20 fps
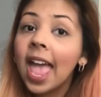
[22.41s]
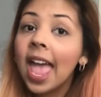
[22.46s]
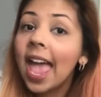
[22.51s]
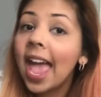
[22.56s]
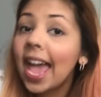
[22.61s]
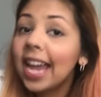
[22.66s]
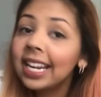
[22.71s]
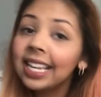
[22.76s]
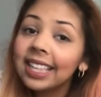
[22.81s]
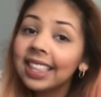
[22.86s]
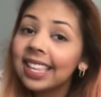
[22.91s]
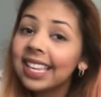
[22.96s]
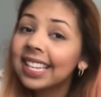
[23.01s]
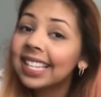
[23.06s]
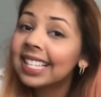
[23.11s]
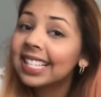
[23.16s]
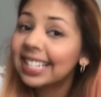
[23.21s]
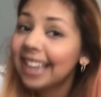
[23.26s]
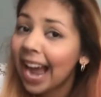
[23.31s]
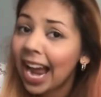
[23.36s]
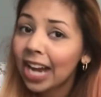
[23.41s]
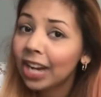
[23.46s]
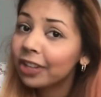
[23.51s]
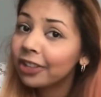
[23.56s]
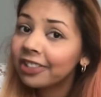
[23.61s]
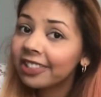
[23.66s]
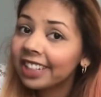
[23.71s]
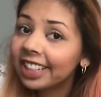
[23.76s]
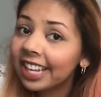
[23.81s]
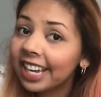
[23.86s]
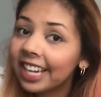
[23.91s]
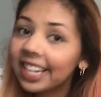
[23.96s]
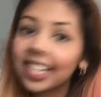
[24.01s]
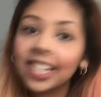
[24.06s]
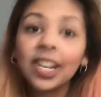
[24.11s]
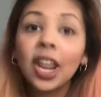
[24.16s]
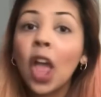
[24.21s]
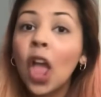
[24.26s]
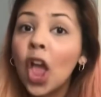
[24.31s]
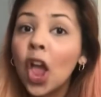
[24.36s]
anything style
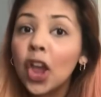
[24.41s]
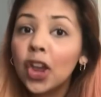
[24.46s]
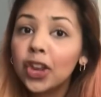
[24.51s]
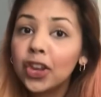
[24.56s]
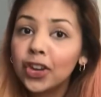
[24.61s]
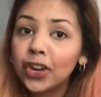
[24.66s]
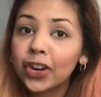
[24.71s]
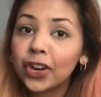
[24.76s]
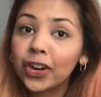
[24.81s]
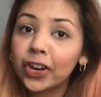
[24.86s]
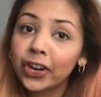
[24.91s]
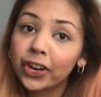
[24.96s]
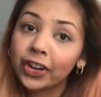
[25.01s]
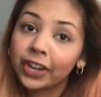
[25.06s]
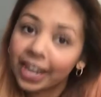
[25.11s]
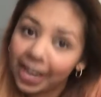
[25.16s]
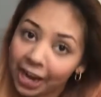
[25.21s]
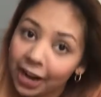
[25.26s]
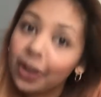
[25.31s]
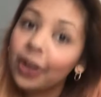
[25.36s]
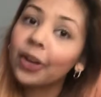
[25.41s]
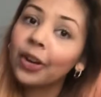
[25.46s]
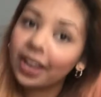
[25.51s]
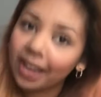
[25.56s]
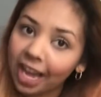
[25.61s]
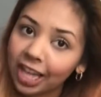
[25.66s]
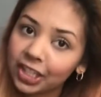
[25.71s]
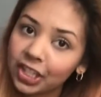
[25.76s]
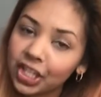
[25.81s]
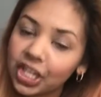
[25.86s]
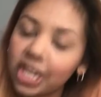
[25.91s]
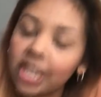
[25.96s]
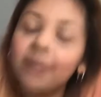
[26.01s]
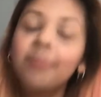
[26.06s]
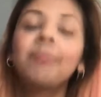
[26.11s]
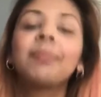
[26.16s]
related, your girl Carol gotcha.